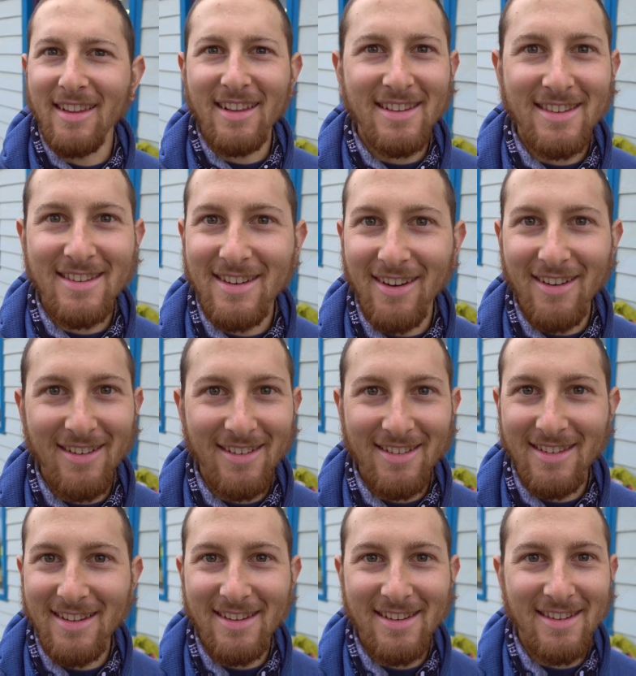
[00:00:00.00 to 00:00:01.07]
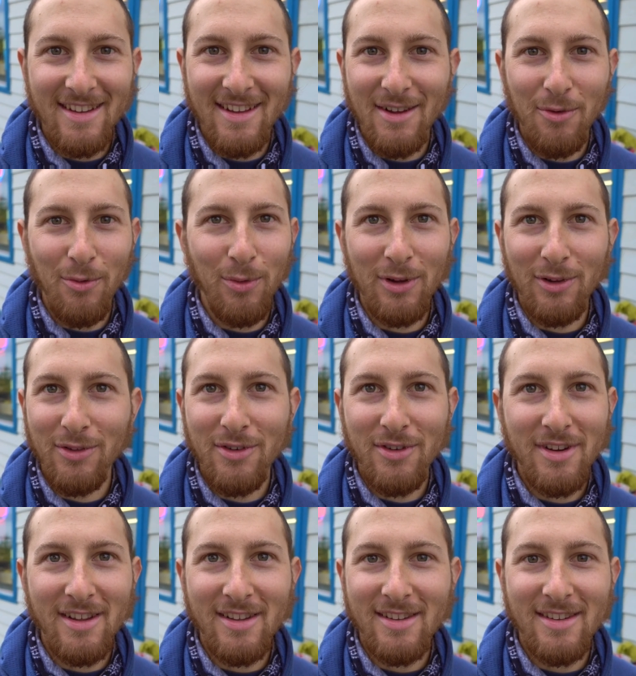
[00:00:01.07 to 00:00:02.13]
Let's start this uh,
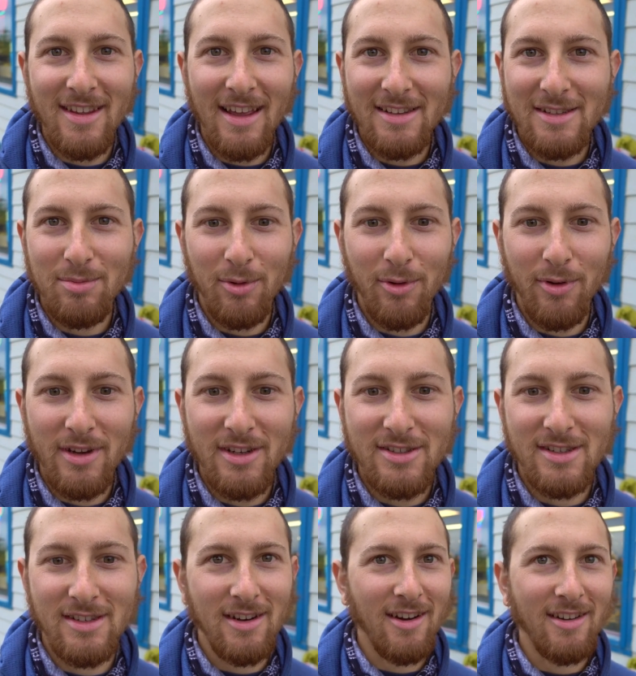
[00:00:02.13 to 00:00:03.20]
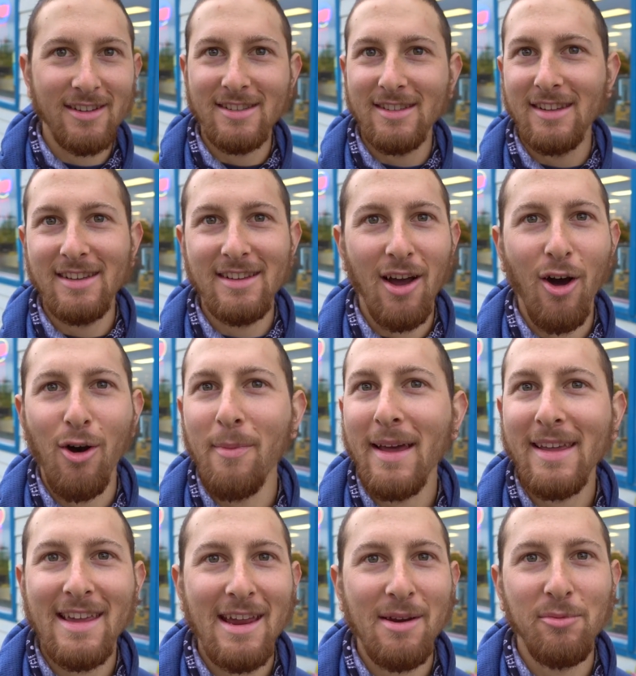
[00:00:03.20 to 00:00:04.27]
wilderness exploration. Honestly, all my
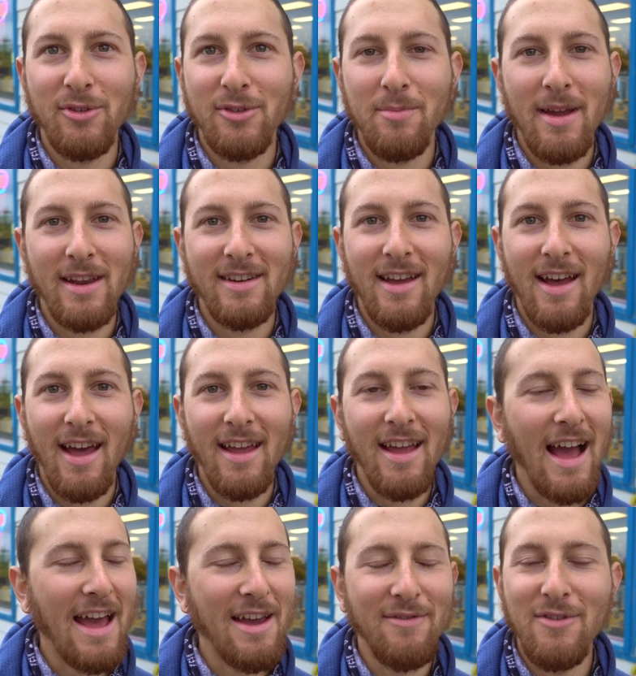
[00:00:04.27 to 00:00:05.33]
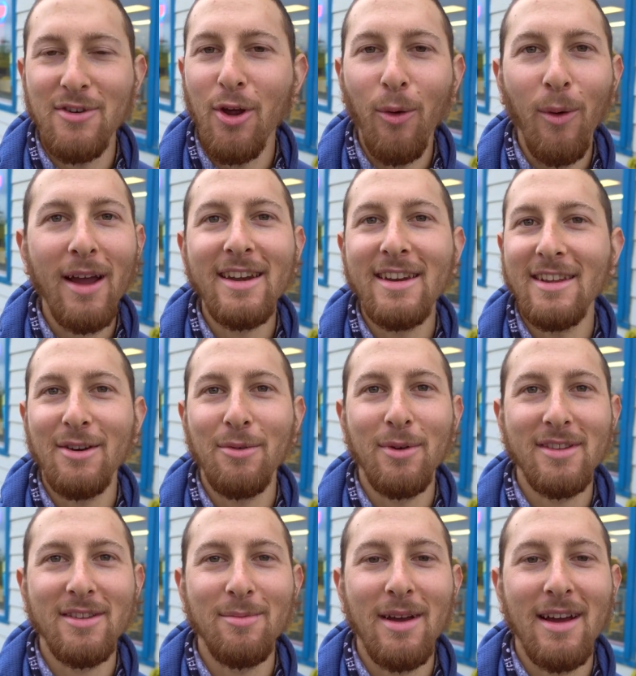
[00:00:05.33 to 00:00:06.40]
cameras might die. I have no idea
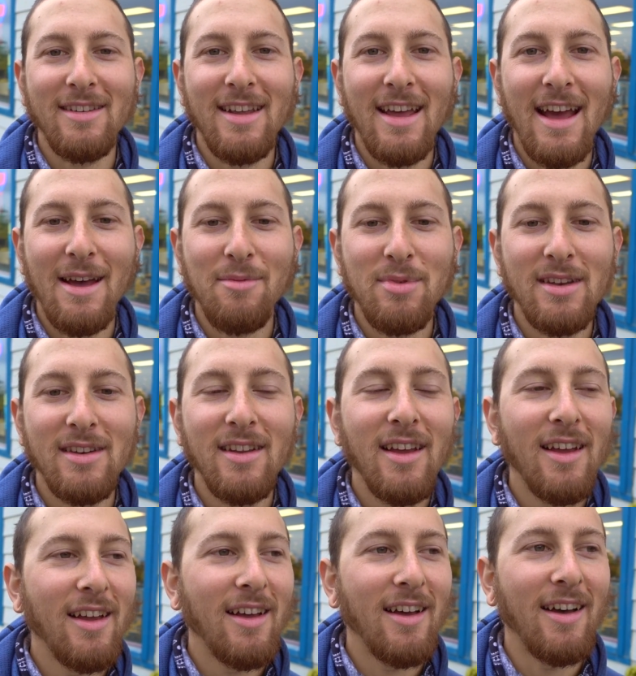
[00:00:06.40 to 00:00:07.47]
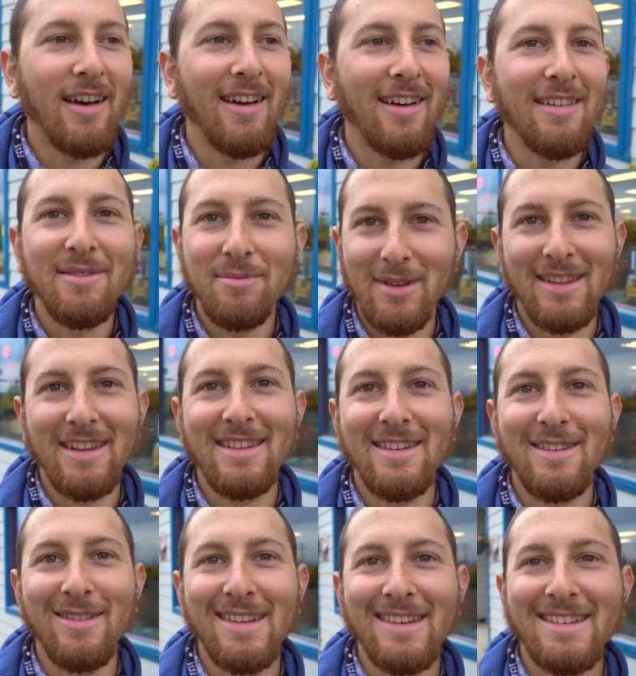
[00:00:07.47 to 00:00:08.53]
what's about to happen, uh, but let's
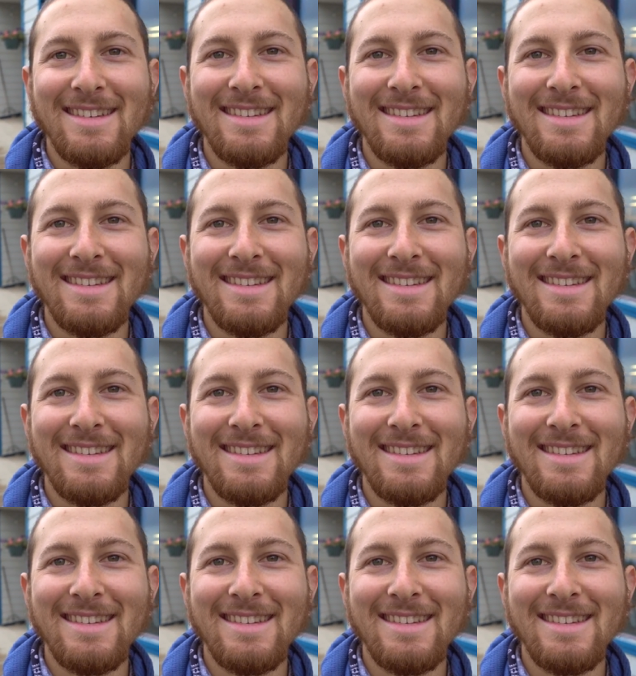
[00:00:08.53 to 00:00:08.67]
do it.